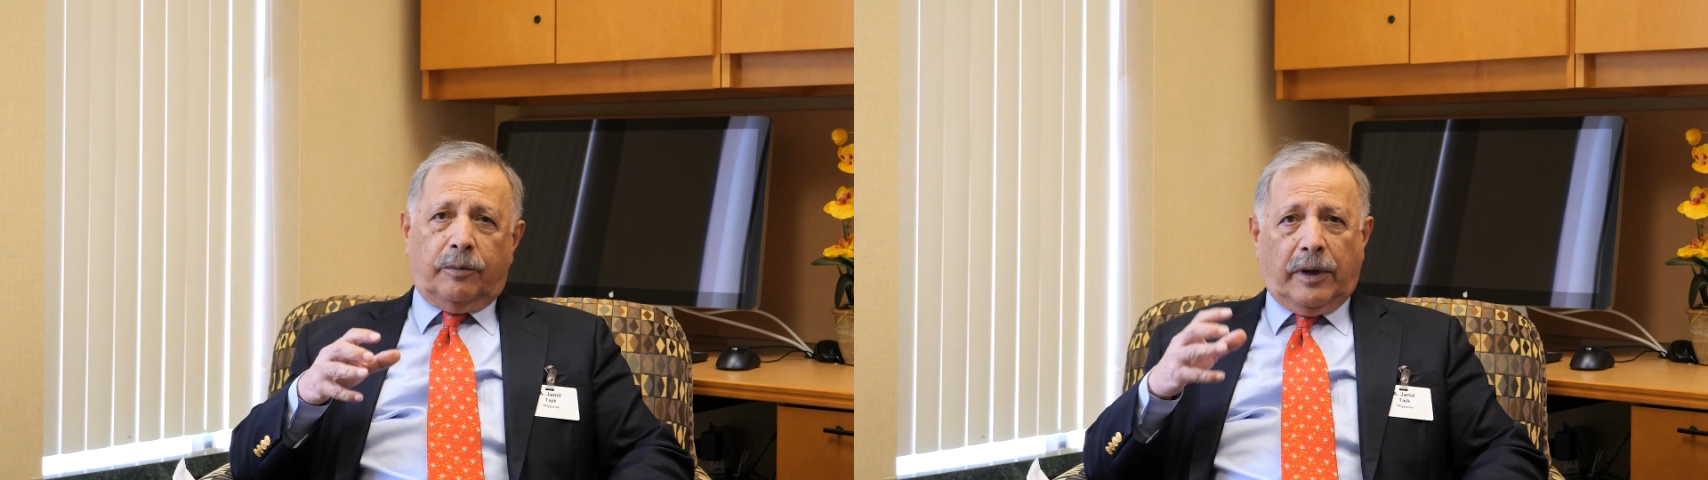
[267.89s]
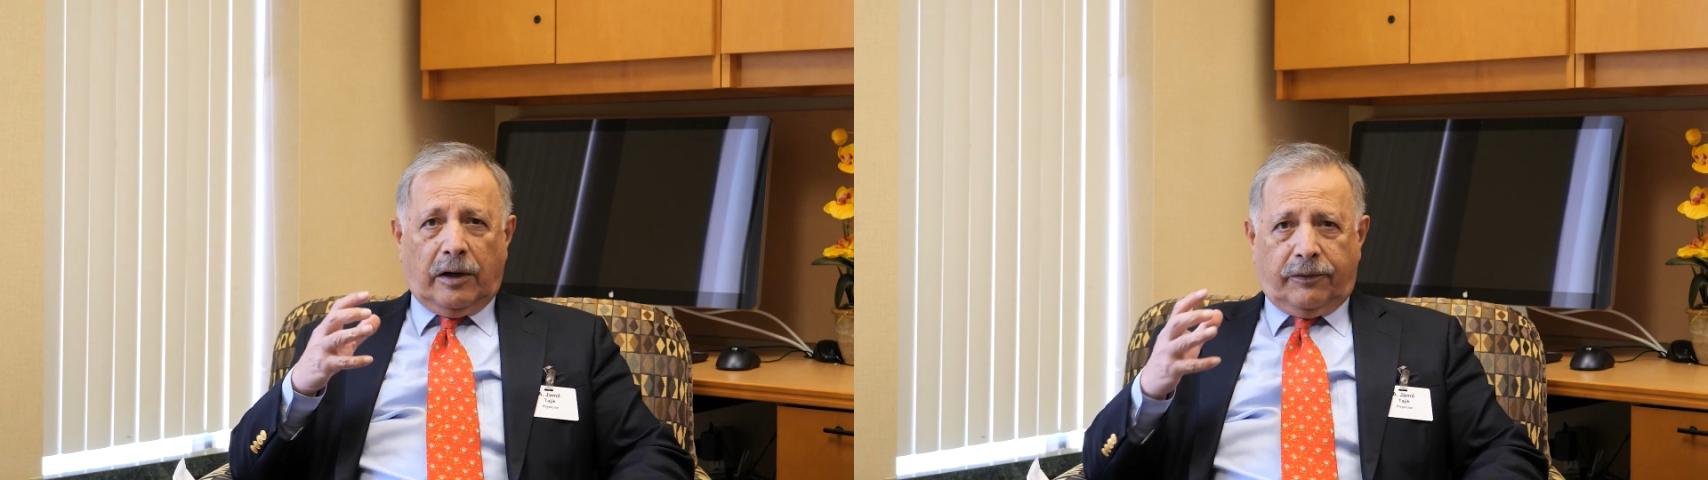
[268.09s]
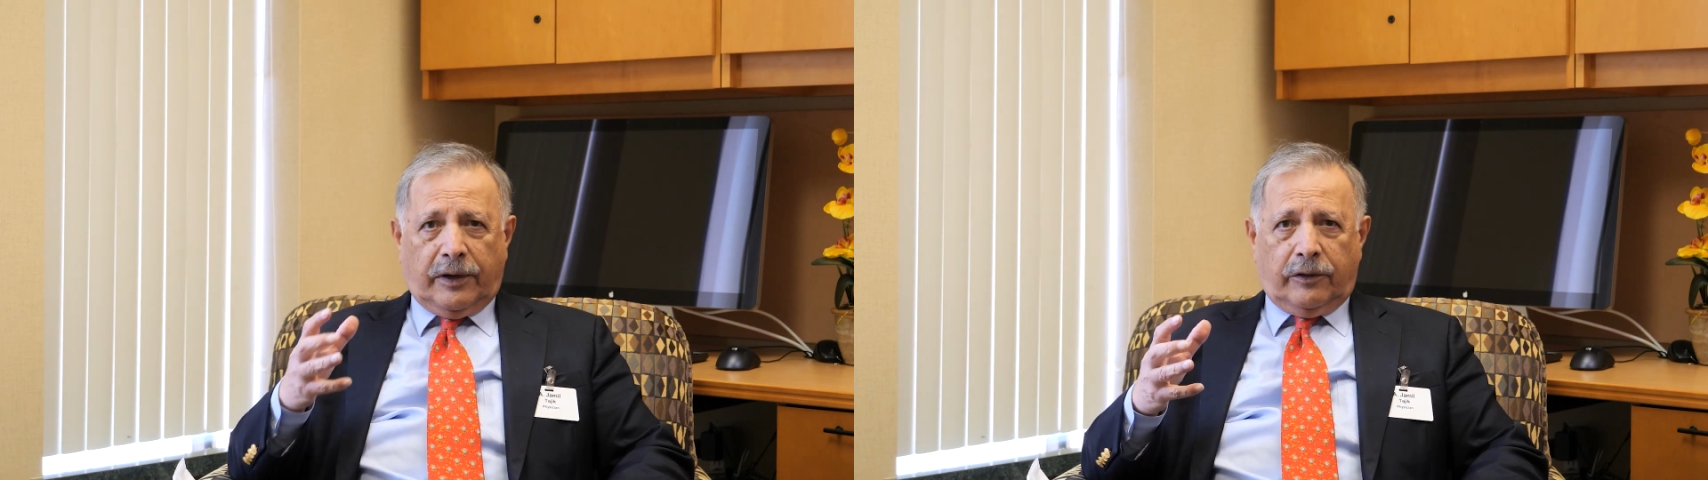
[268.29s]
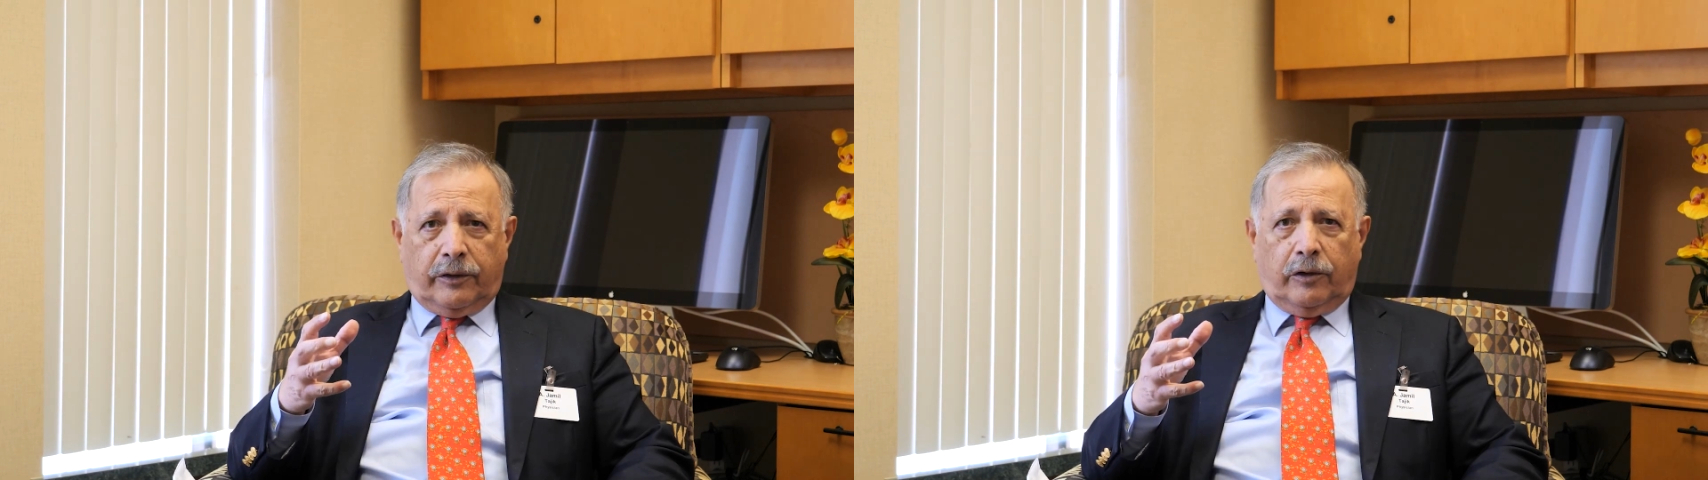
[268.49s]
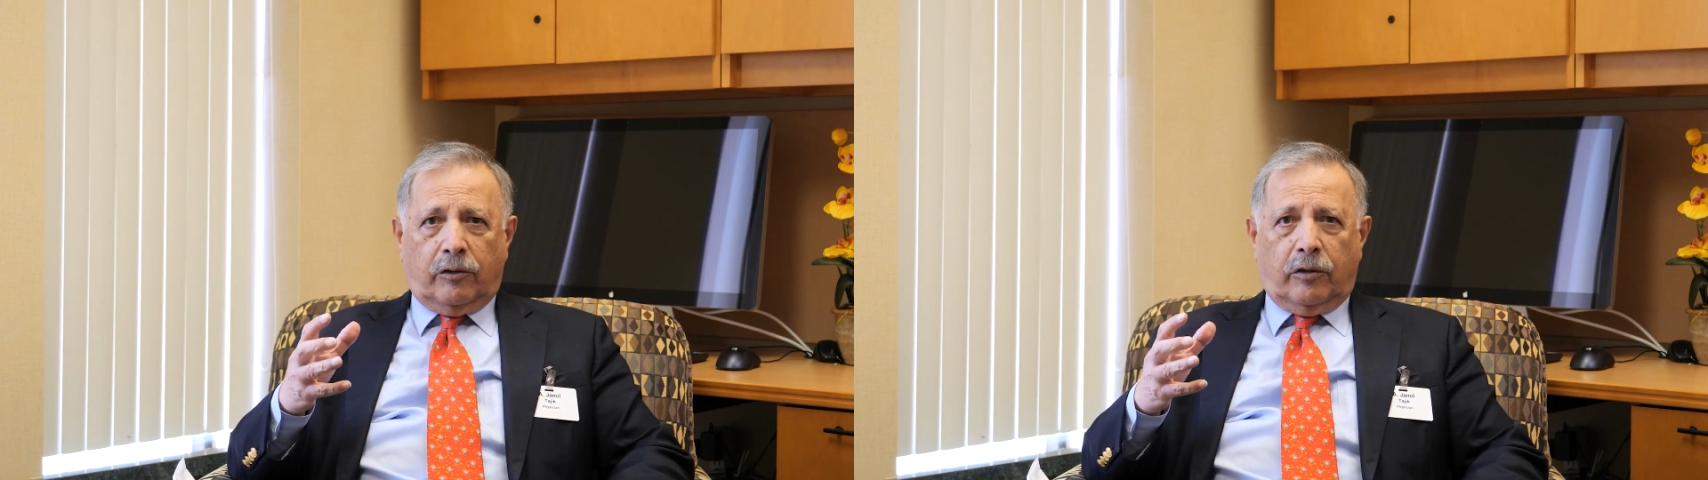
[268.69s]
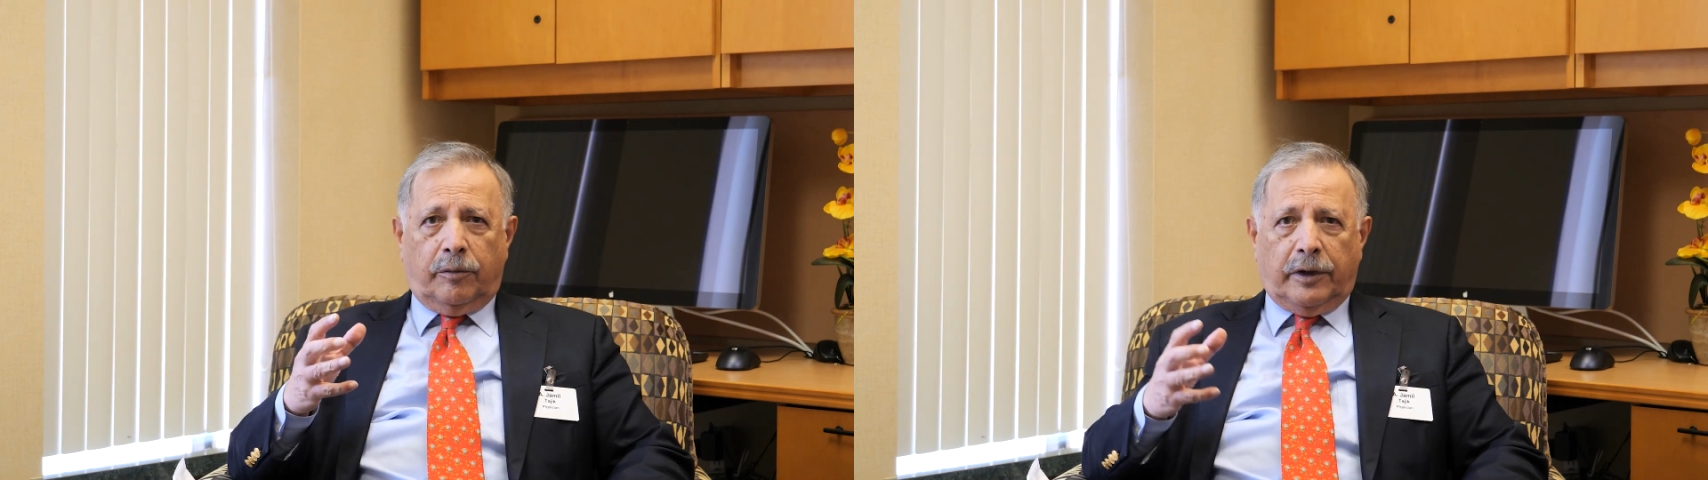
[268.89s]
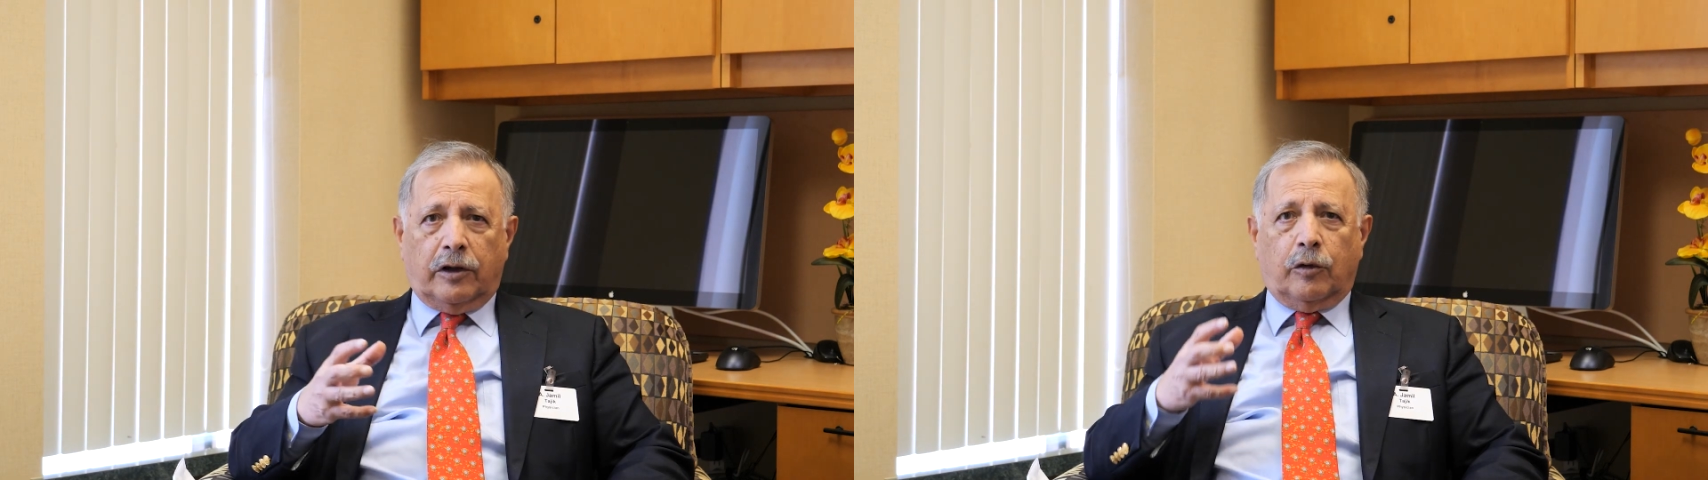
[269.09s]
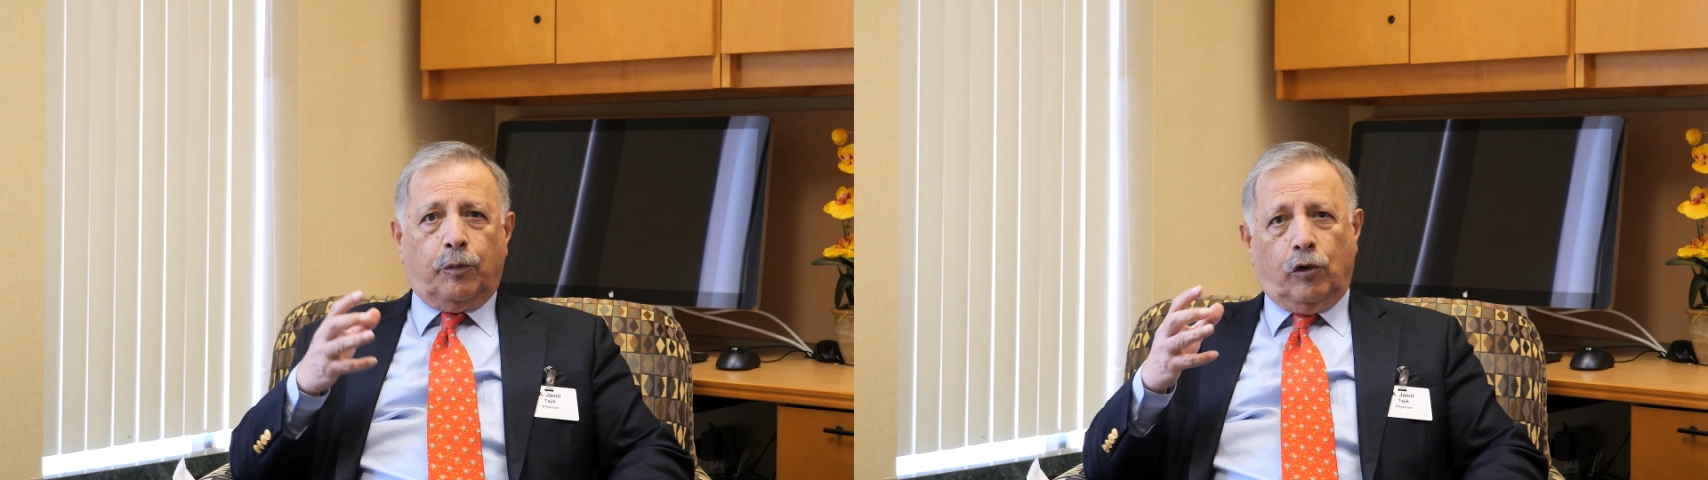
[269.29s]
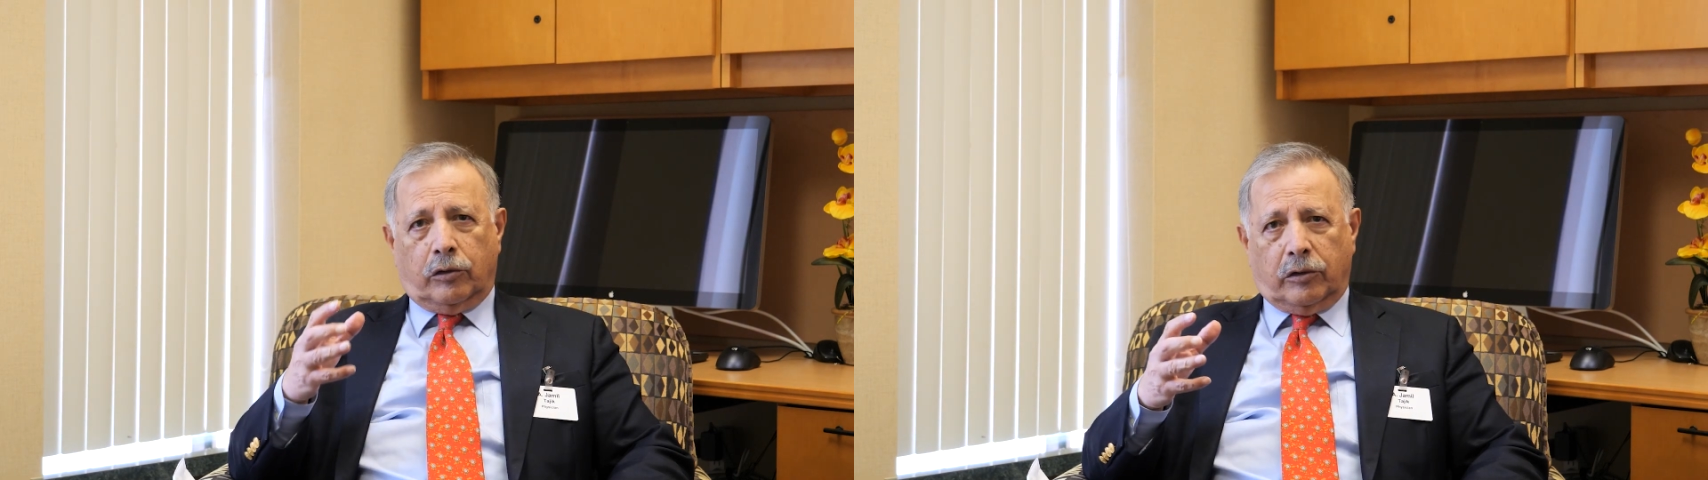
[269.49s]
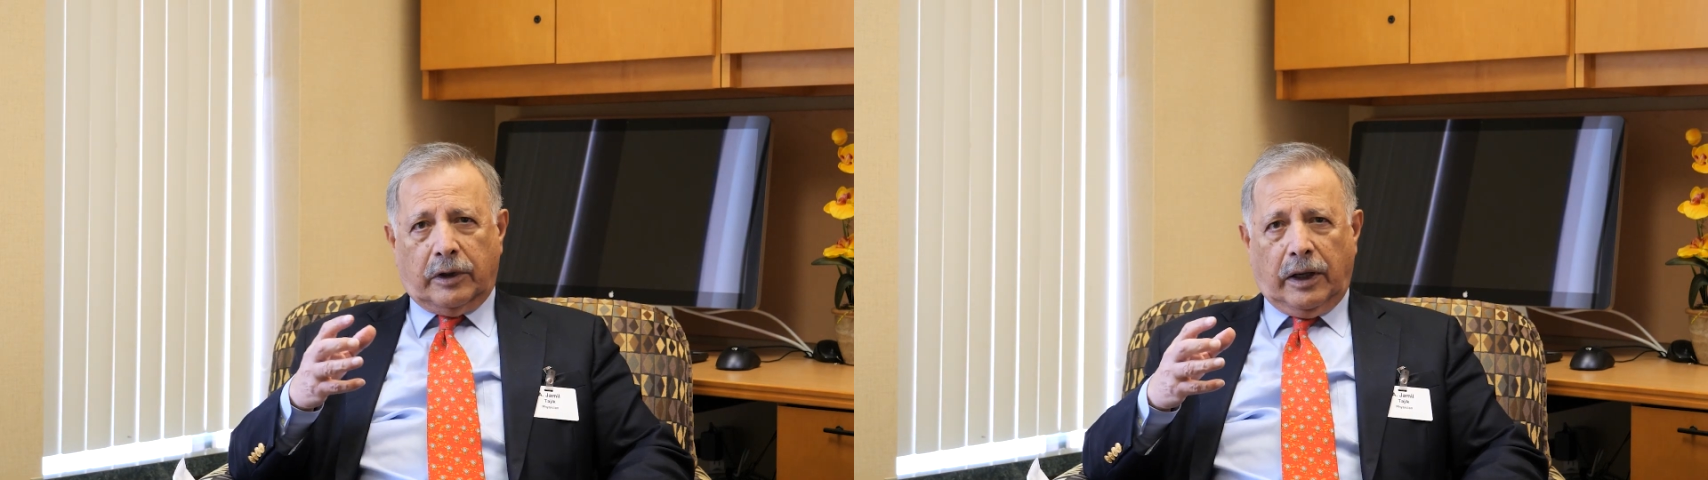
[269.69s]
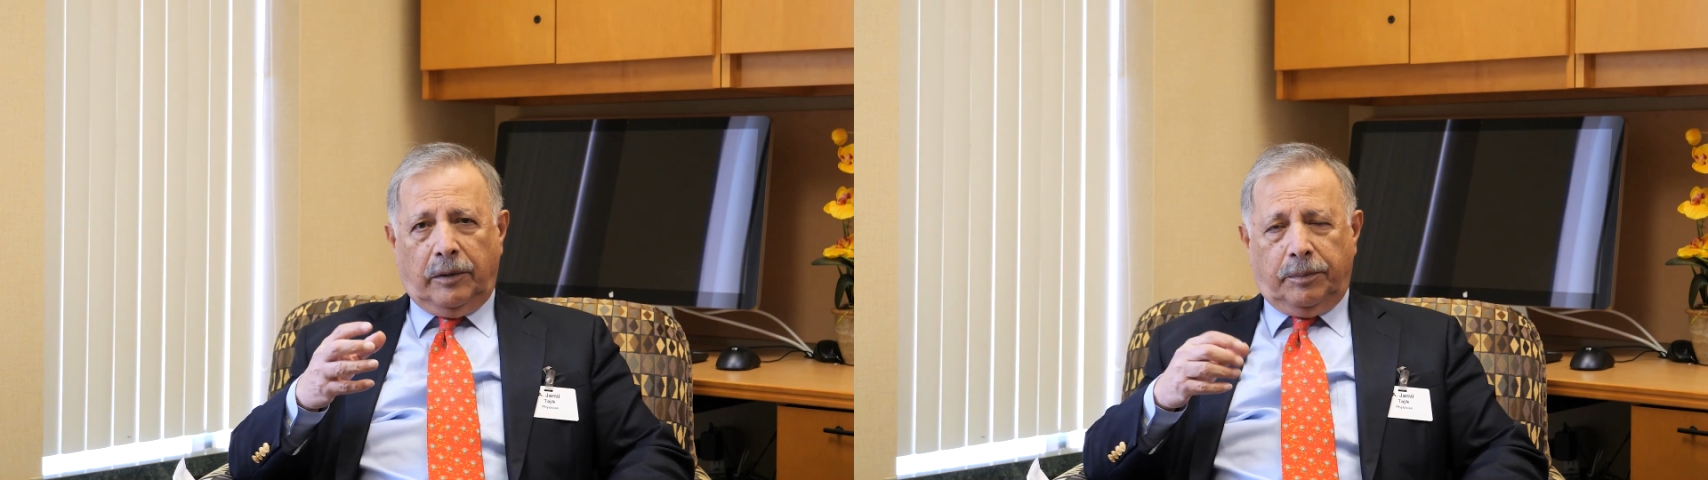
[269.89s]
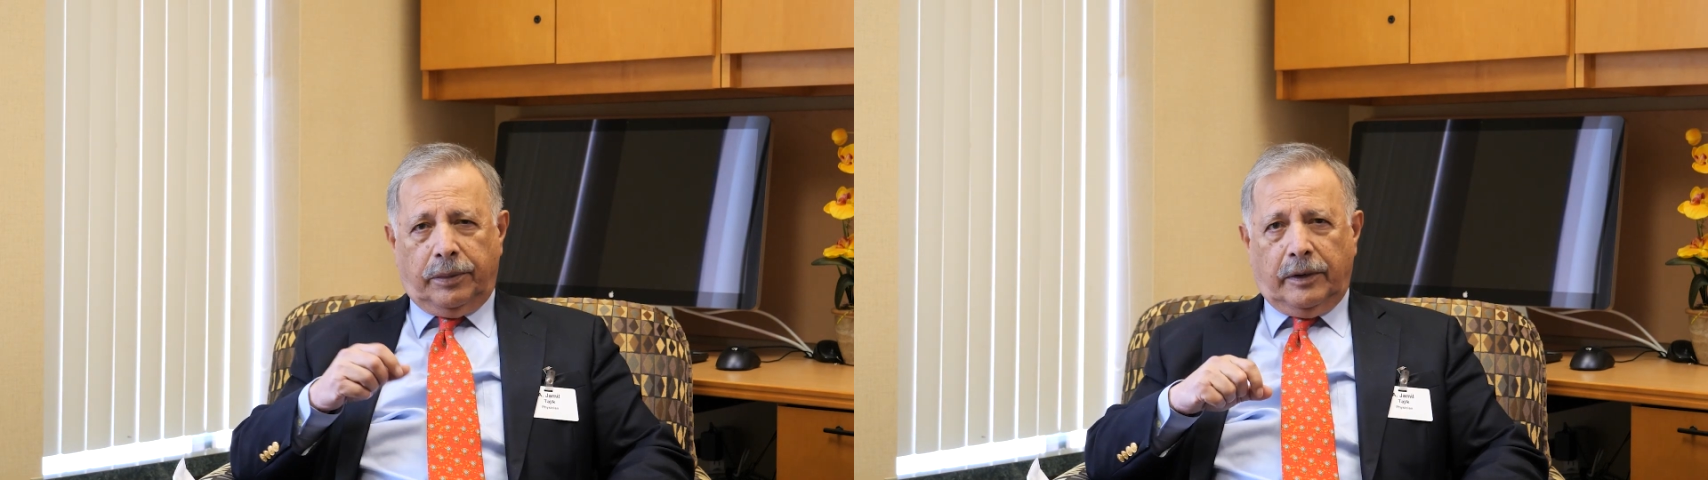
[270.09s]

Marfan syndrome being the prototype,